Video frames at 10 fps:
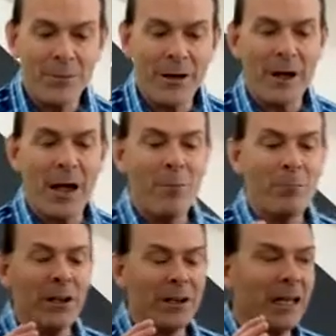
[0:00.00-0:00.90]

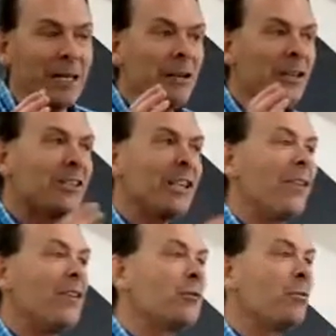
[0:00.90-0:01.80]
But let me just
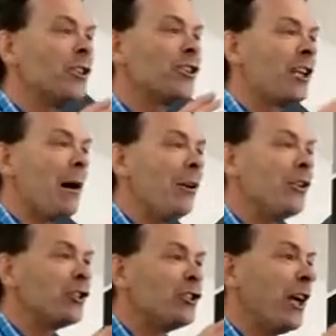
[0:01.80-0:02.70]
say this, when someone
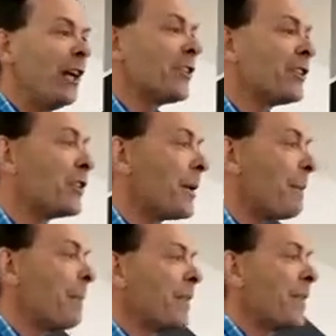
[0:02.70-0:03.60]
is
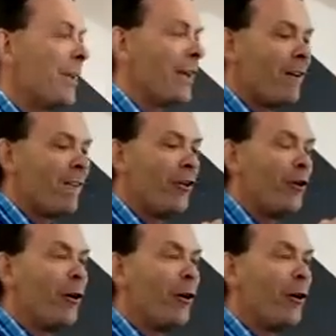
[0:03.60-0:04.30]
jealous, very